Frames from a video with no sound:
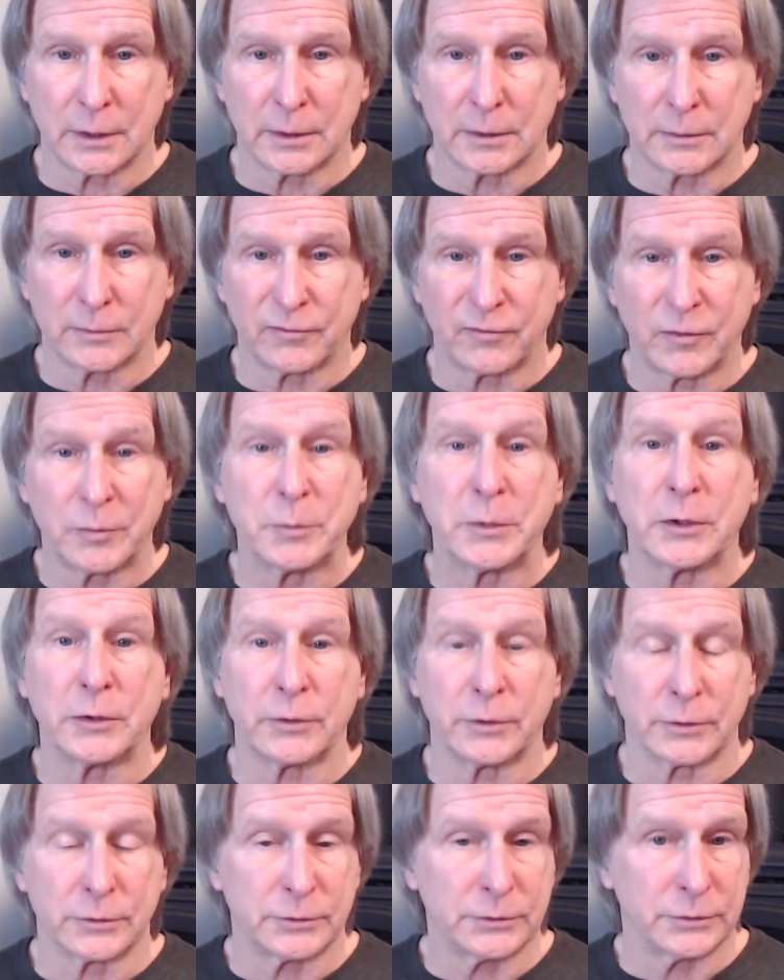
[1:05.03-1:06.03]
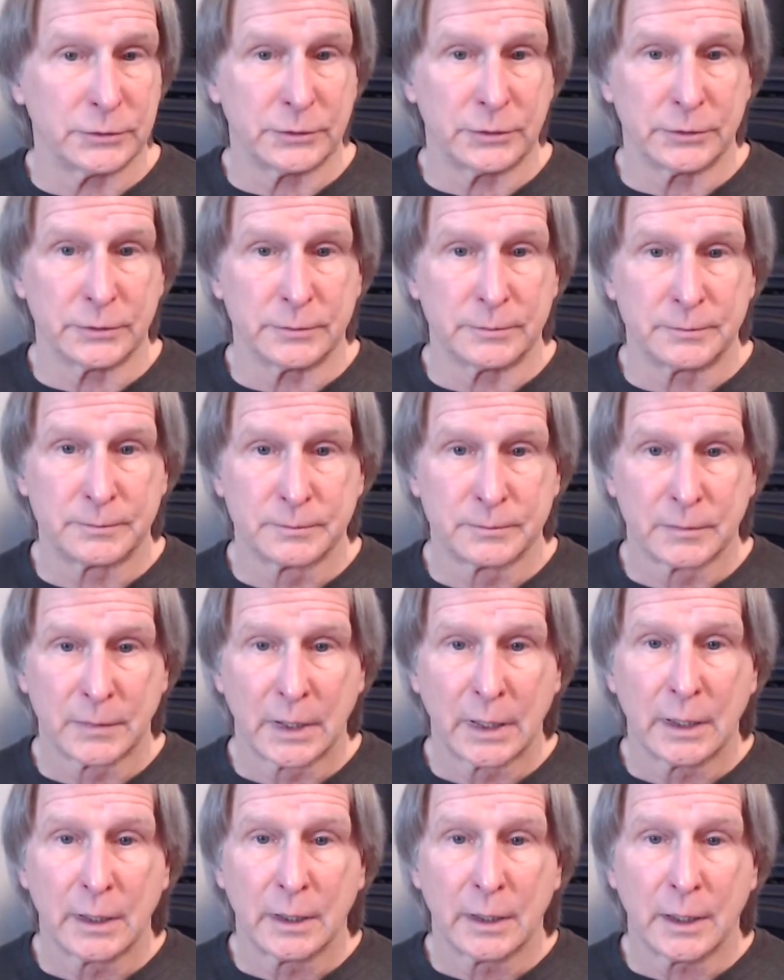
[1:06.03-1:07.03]
familiar to you,
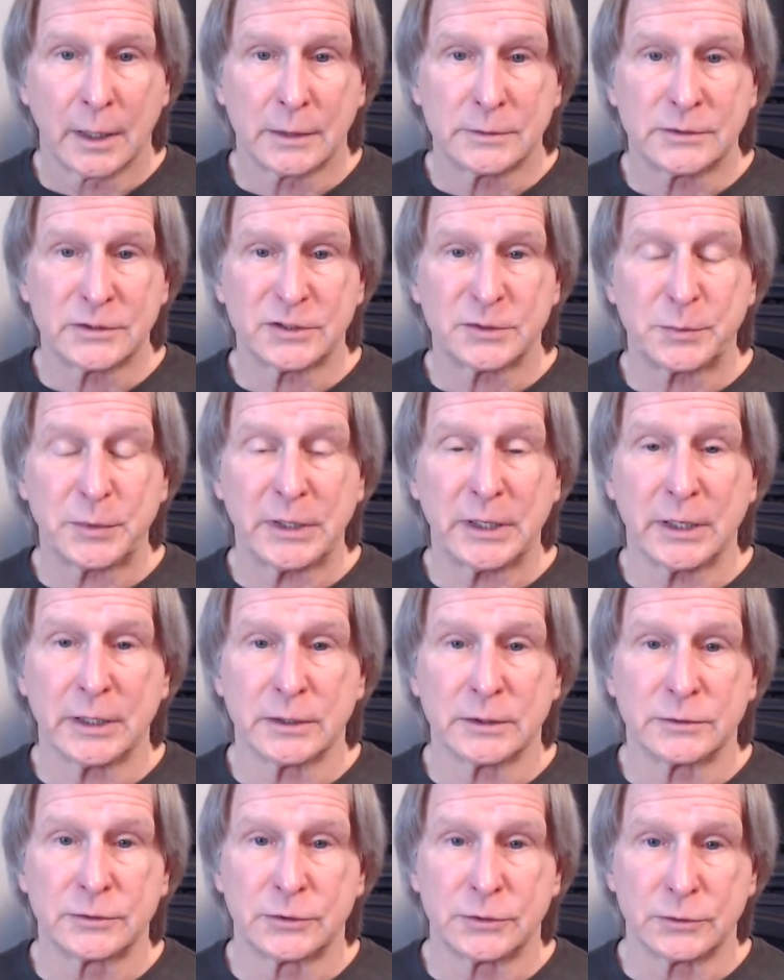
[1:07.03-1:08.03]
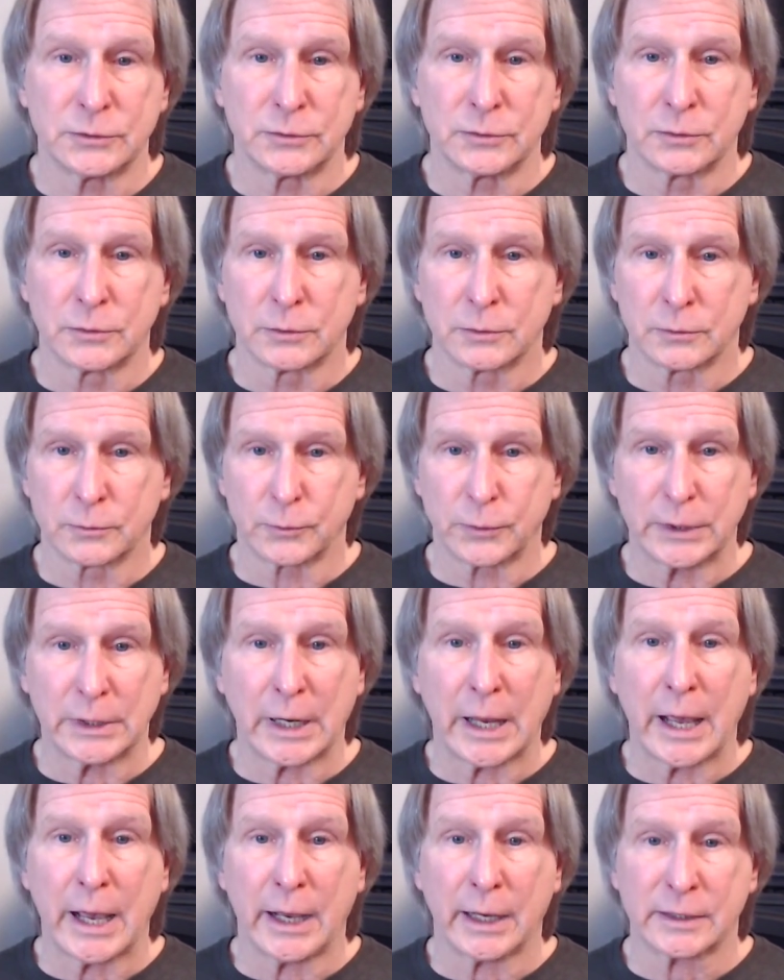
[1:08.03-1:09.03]
and just begin to
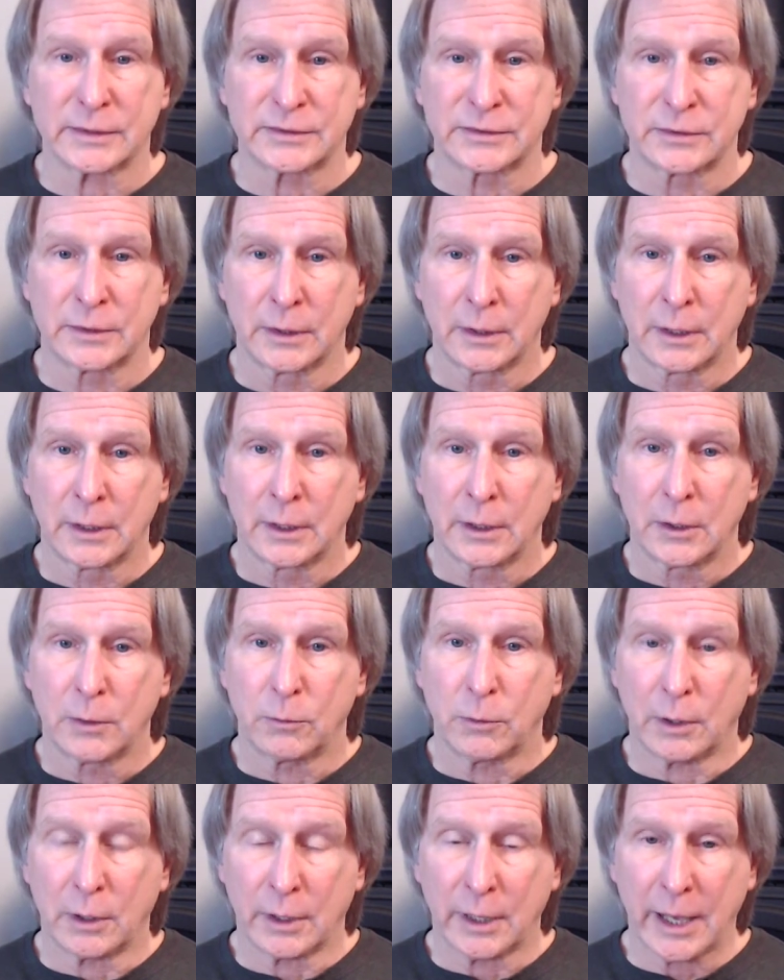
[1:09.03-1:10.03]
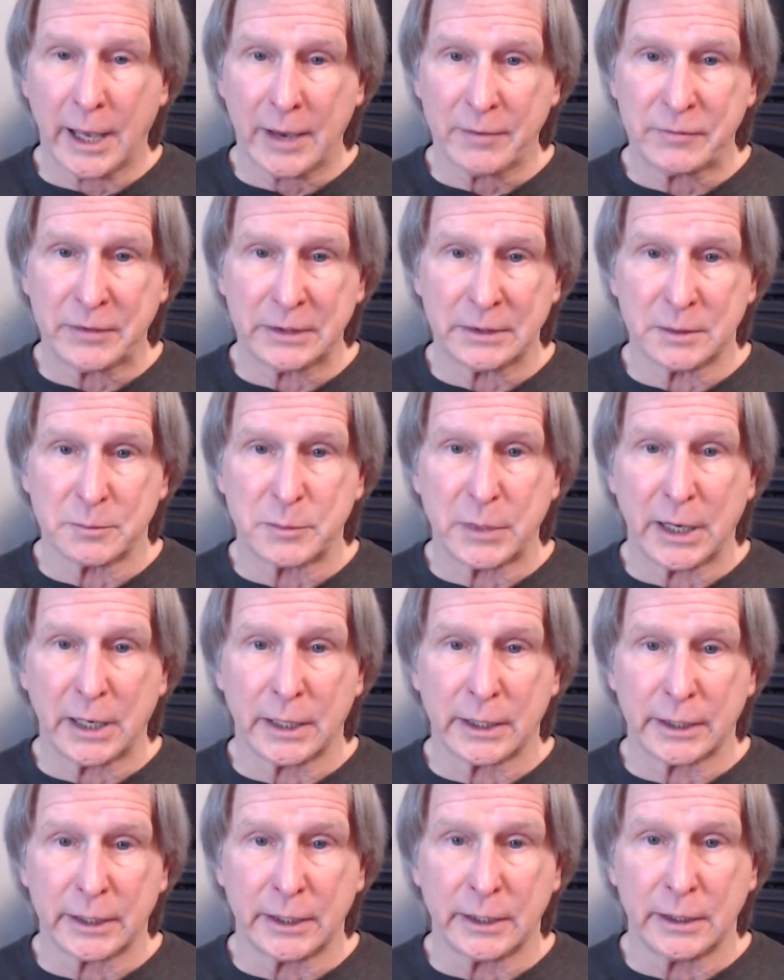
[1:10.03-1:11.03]
relax while having the
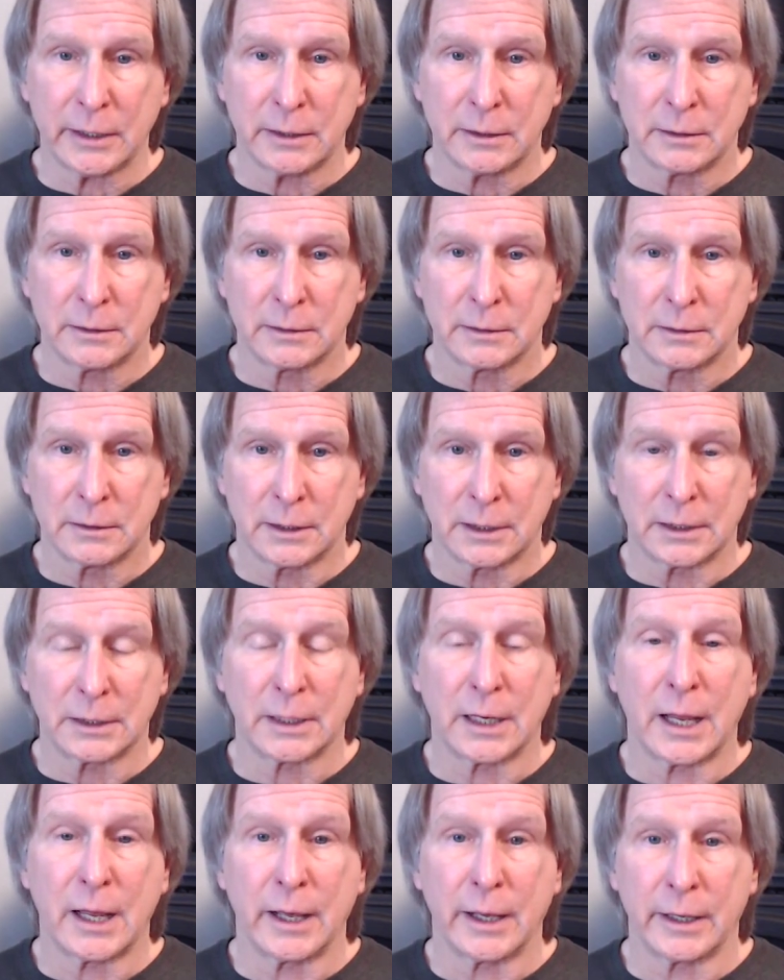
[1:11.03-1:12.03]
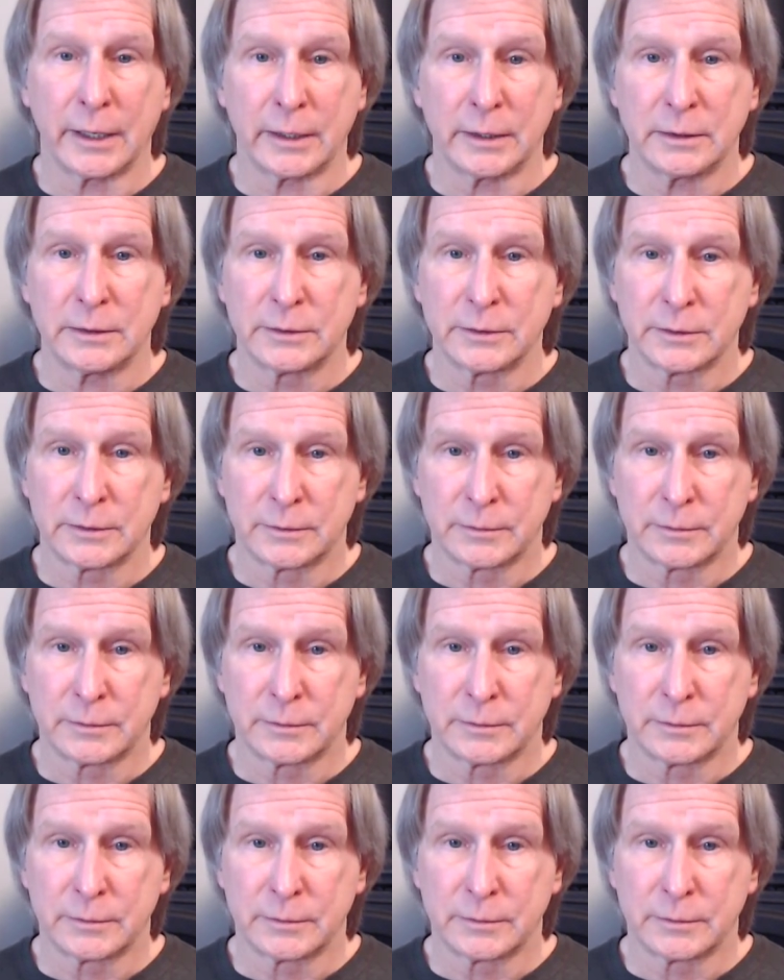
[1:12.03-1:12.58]
body aligned